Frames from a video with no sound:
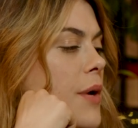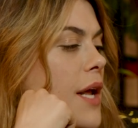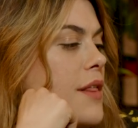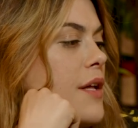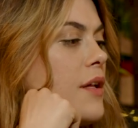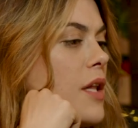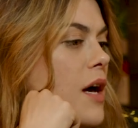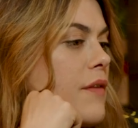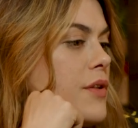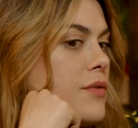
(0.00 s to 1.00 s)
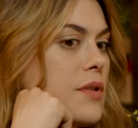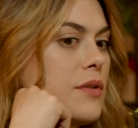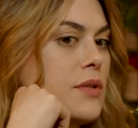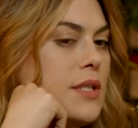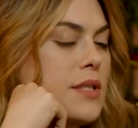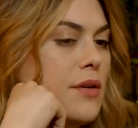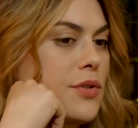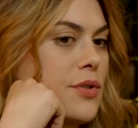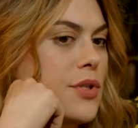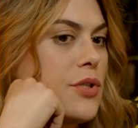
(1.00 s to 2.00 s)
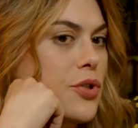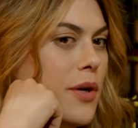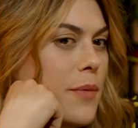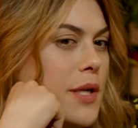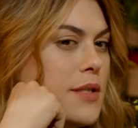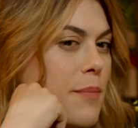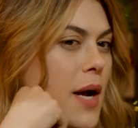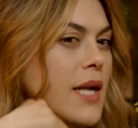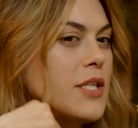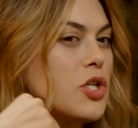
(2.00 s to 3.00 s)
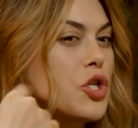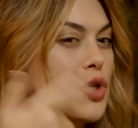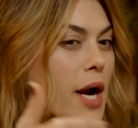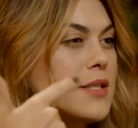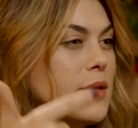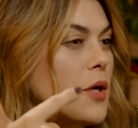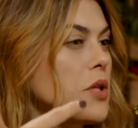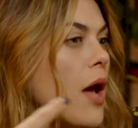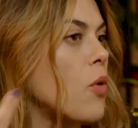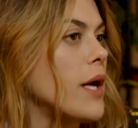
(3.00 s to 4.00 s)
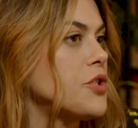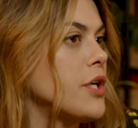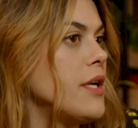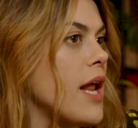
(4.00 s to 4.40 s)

but I think a lot of those little details just contributed to my distress about that question.